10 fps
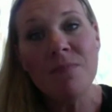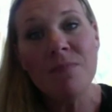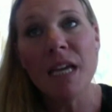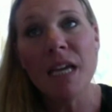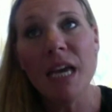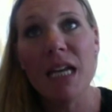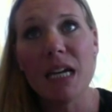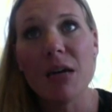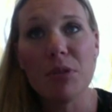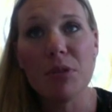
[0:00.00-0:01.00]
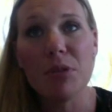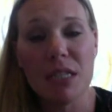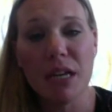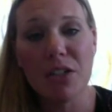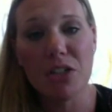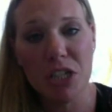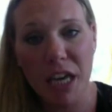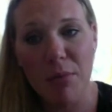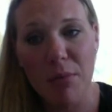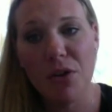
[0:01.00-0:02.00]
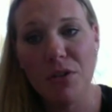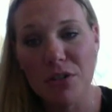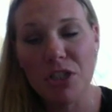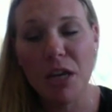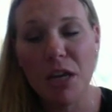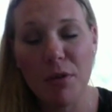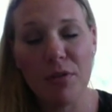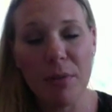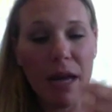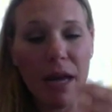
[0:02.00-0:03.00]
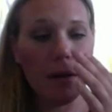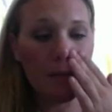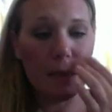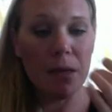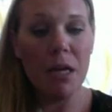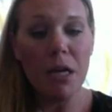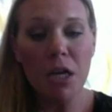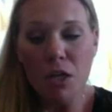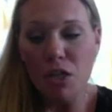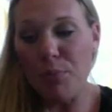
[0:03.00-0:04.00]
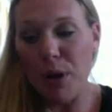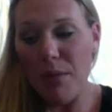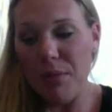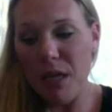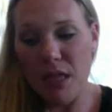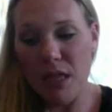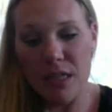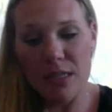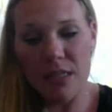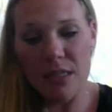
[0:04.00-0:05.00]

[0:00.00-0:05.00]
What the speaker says: And a couple days later, she came over to my house, and she brought me this.